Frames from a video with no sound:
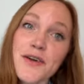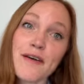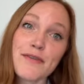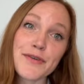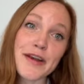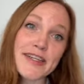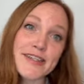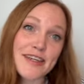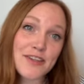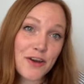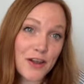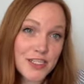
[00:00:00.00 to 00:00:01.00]
have the right
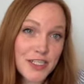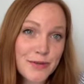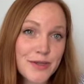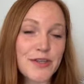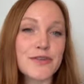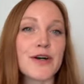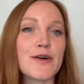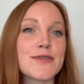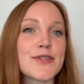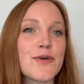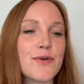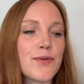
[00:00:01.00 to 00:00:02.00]
technology when you go.
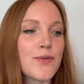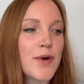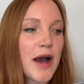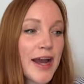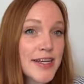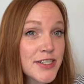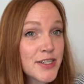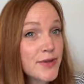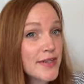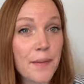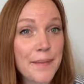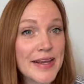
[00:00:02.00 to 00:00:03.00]
So what I do
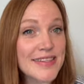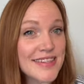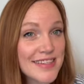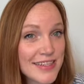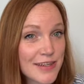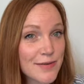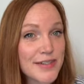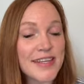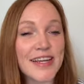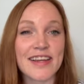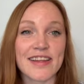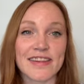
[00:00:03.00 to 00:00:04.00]
is my assistant will
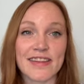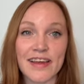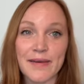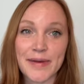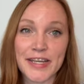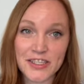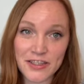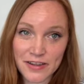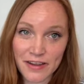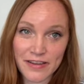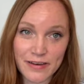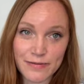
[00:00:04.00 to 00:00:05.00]
take the pictures
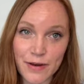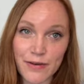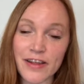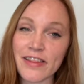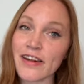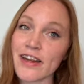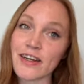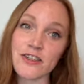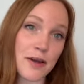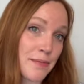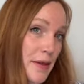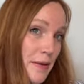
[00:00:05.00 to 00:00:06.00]
on their phone and then
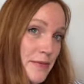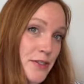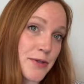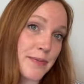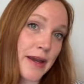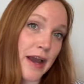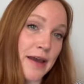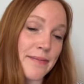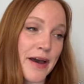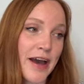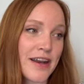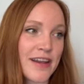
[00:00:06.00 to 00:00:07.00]
airdrop them to my
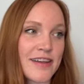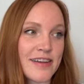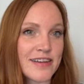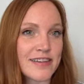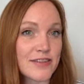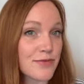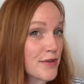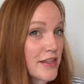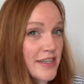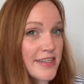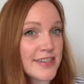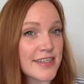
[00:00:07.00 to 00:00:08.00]
iPad, and it's
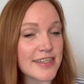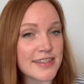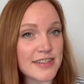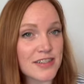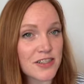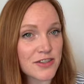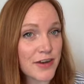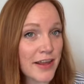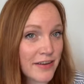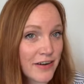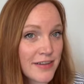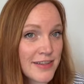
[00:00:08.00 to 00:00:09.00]
really easy because it's just right
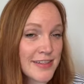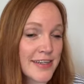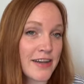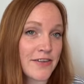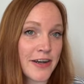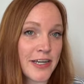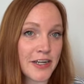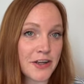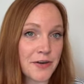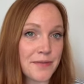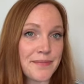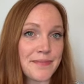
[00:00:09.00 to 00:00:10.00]
there on the stand ready to go.